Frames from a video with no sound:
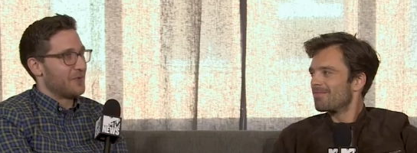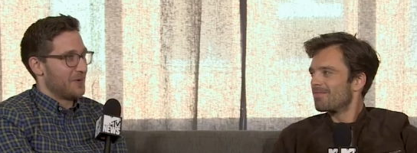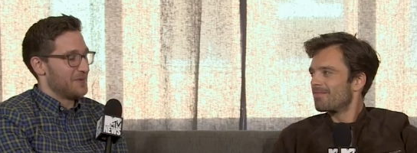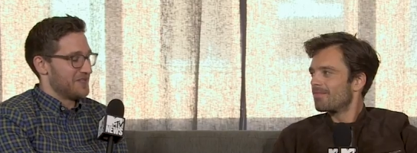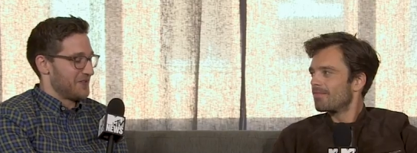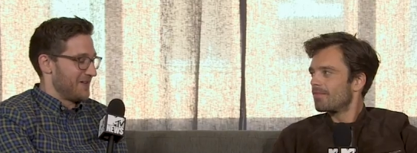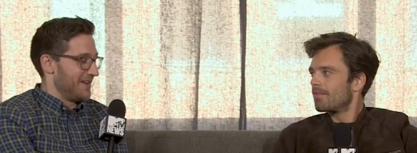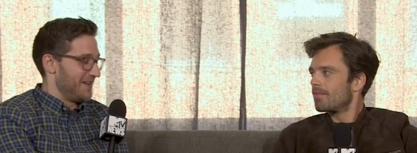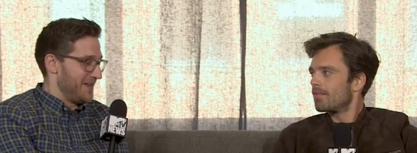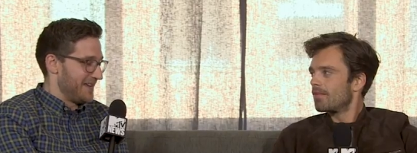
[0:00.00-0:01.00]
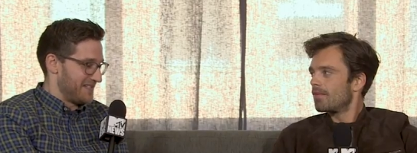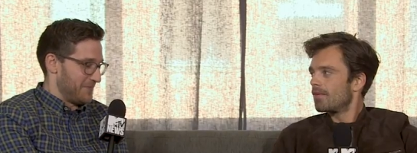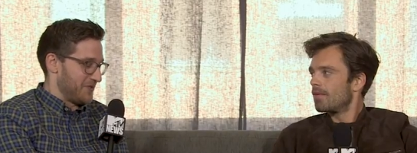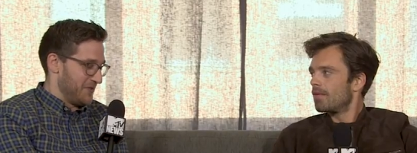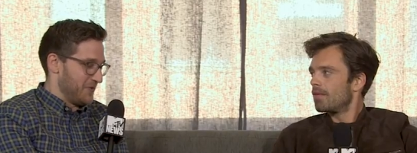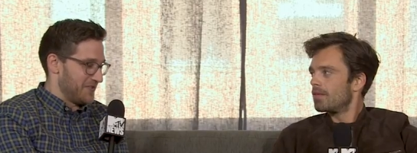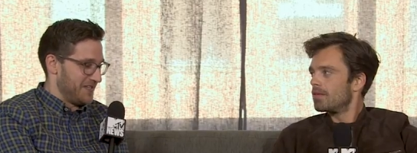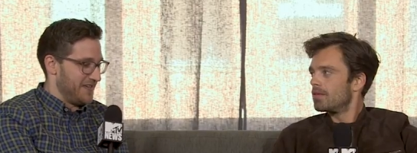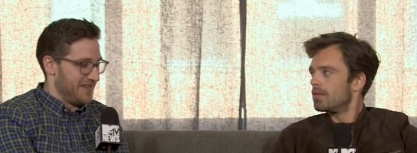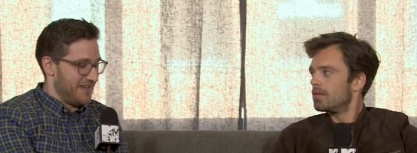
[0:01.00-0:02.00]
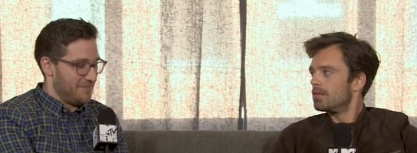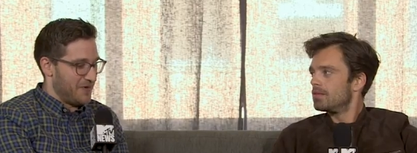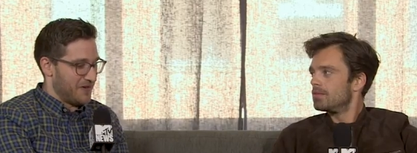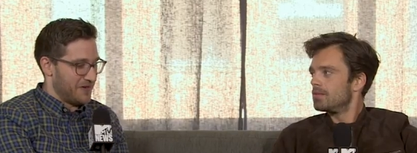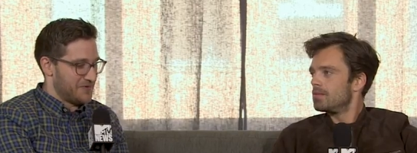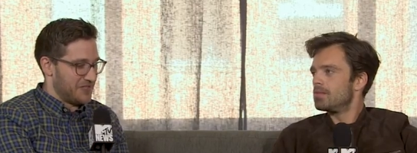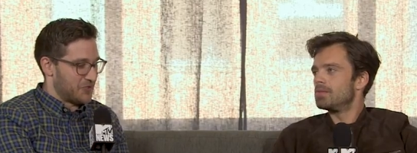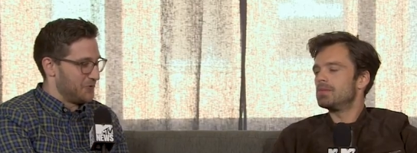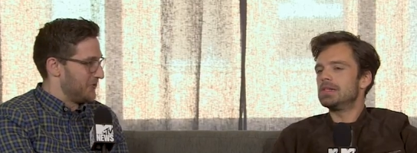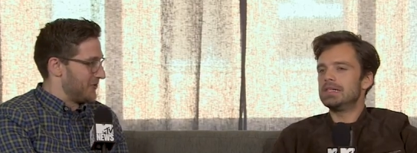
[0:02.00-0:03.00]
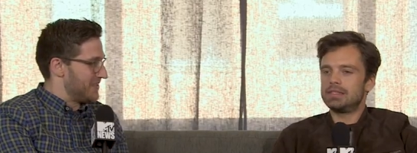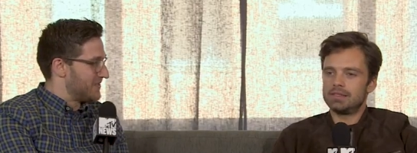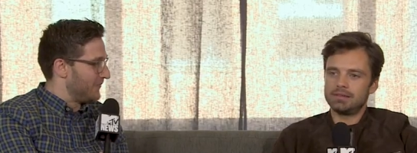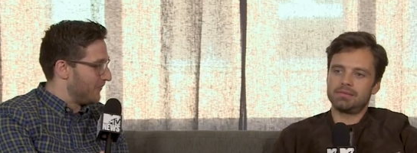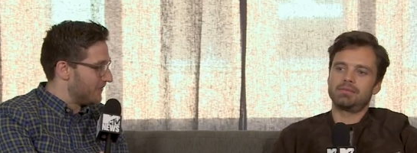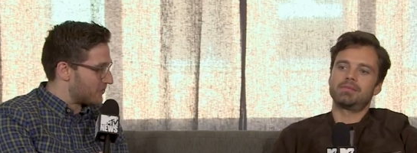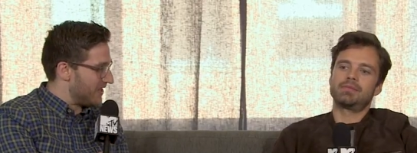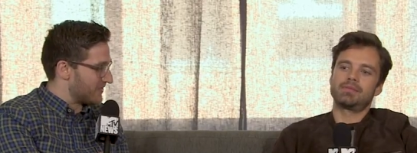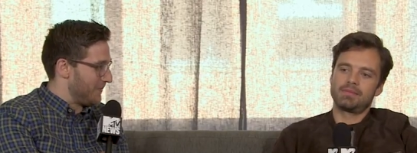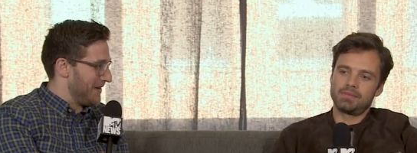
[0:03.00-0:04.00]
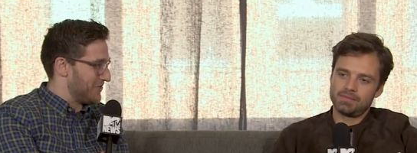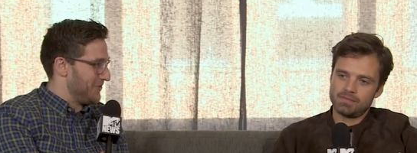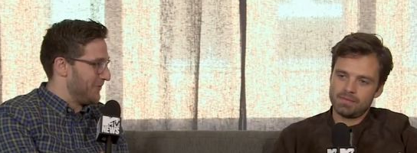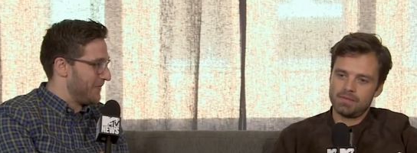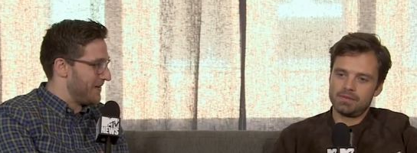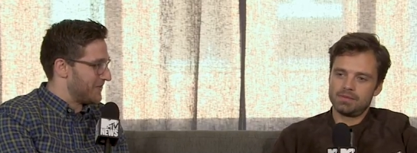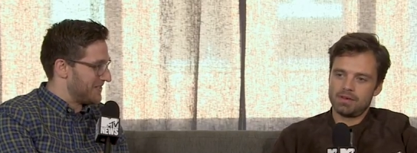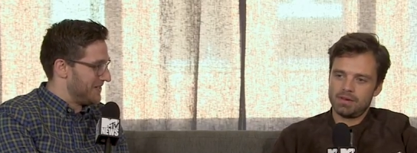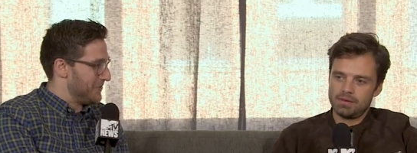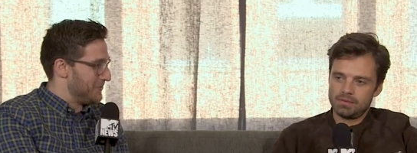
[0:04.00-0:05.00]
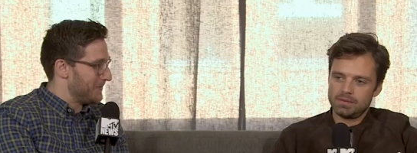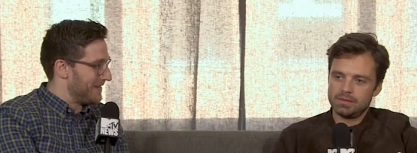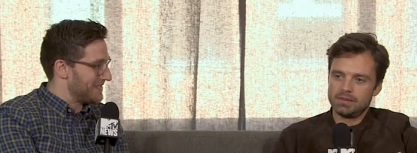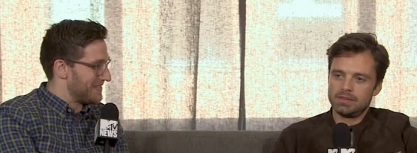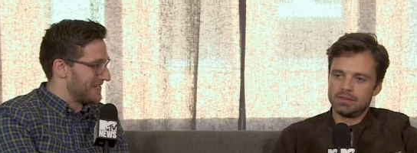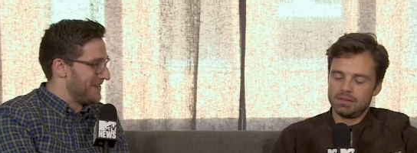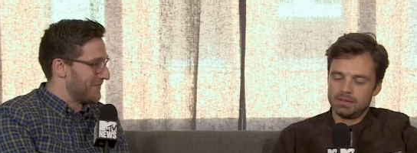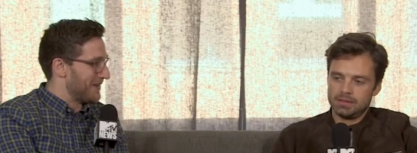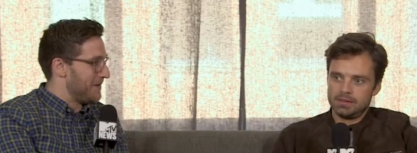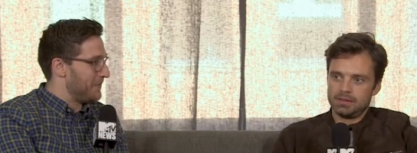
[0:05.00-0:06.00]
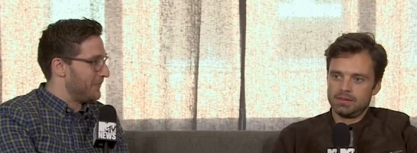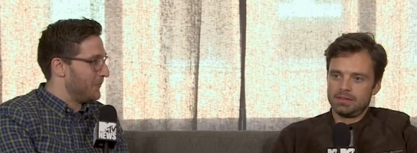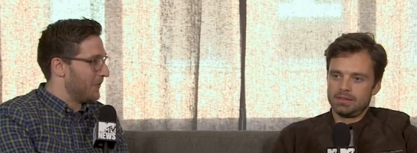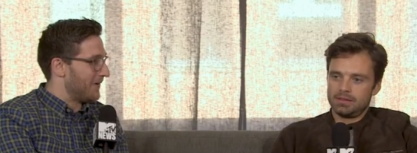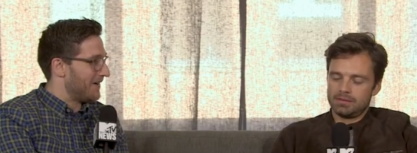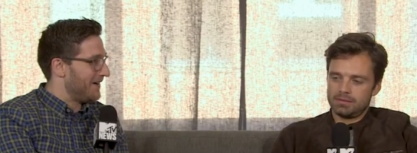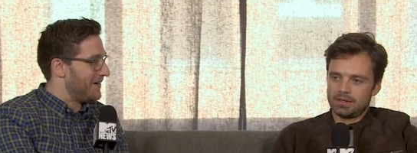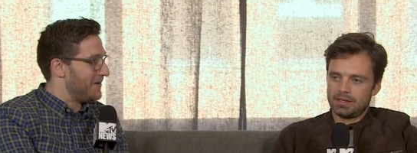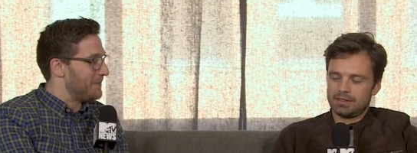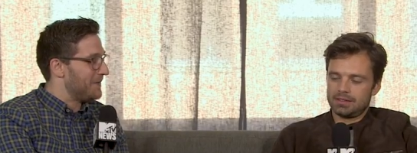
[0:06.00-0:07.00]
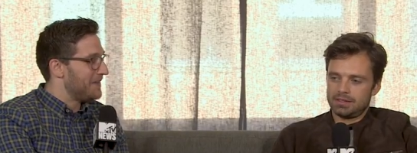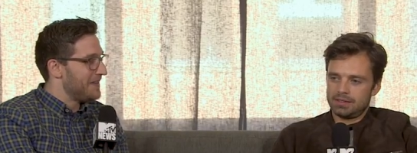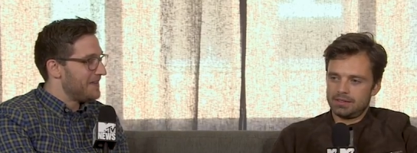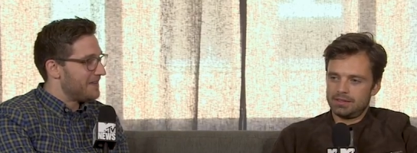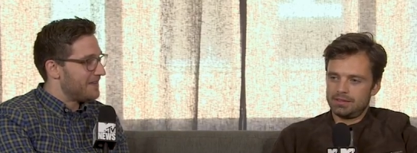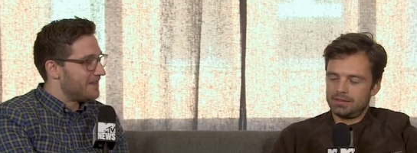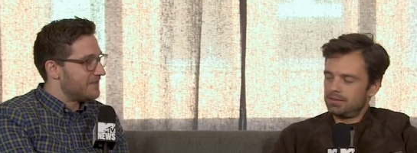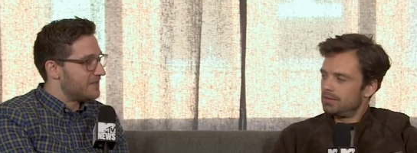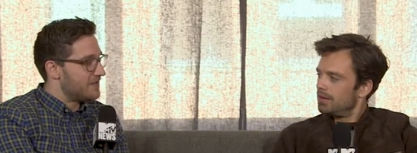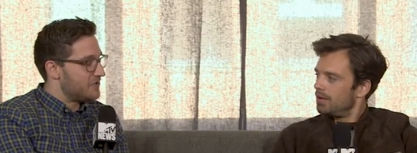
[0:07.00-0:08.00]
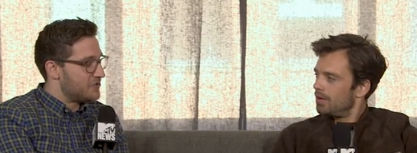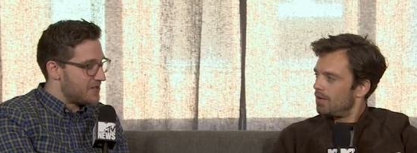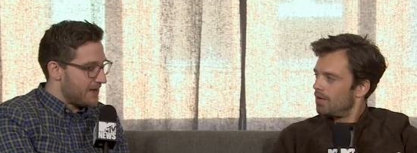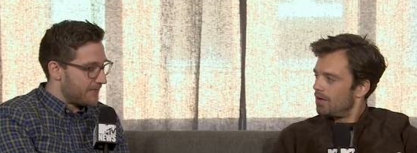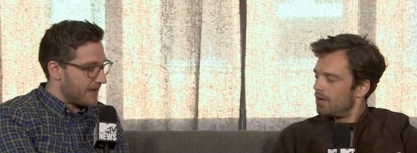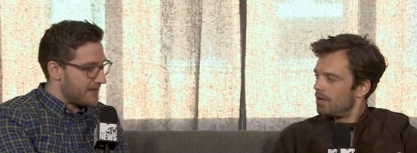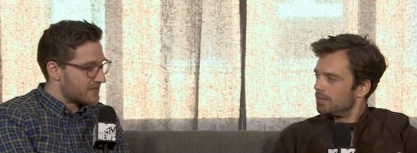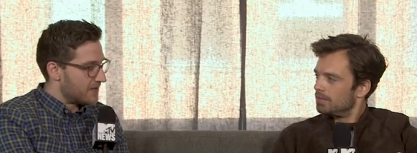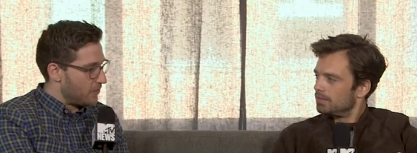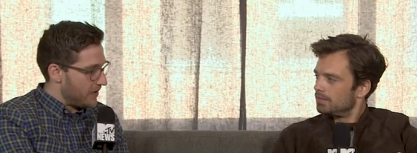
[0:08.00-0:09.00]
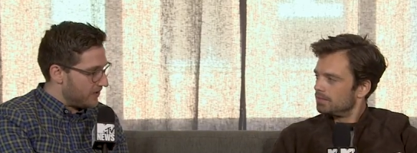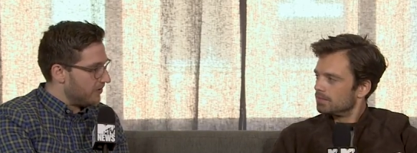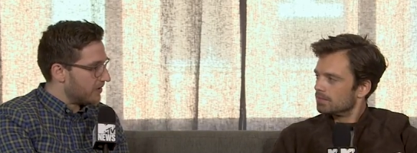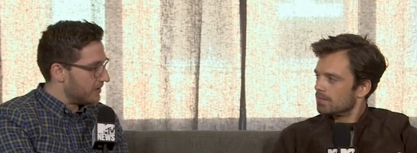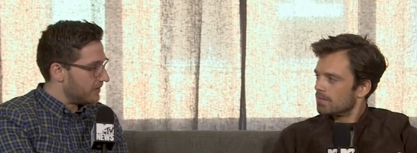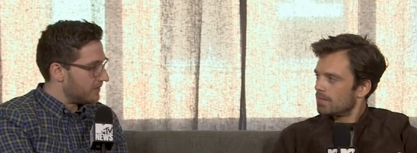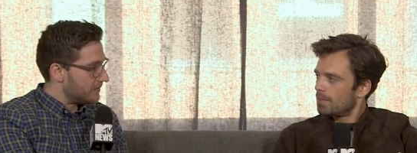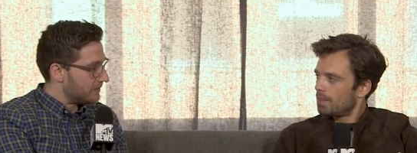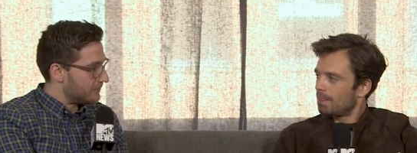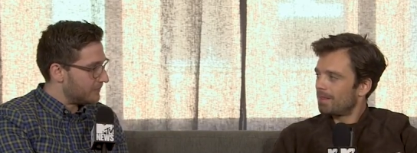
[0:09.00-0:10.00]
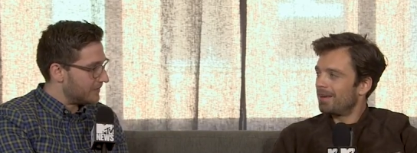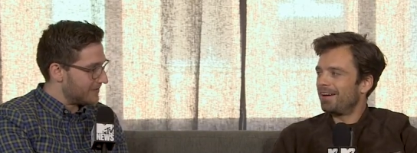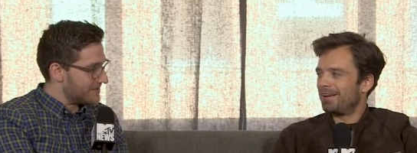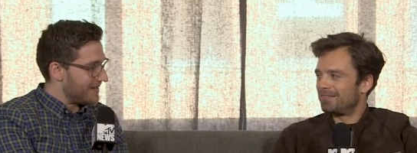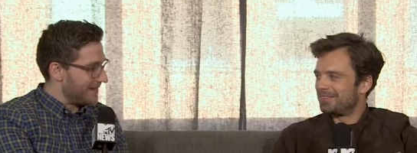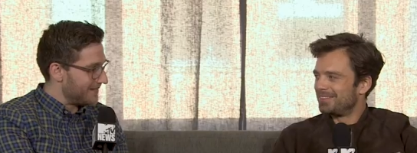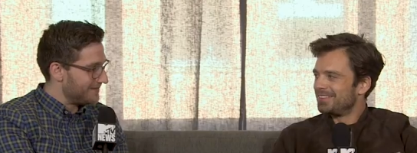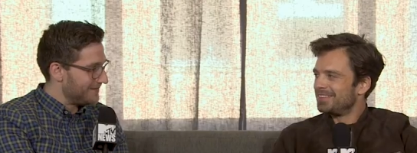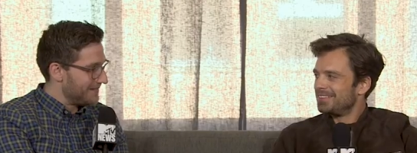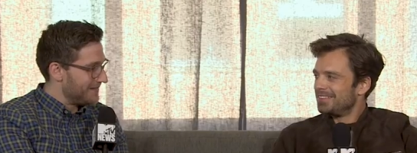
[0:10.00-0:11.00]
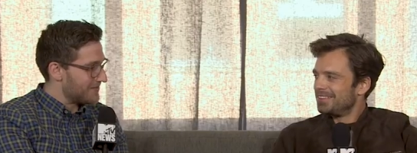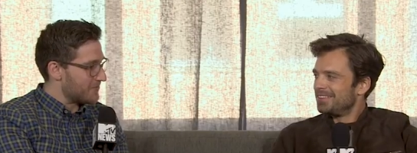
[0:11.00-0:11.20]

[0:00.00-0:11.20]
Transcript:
Speaker 1: performances are uh, exceptionally yours and, and Margot's, and truly trans- transformational. We've never seen you as this kind of guy before. Um, right. Jeff has quite a look, yeah. you could say in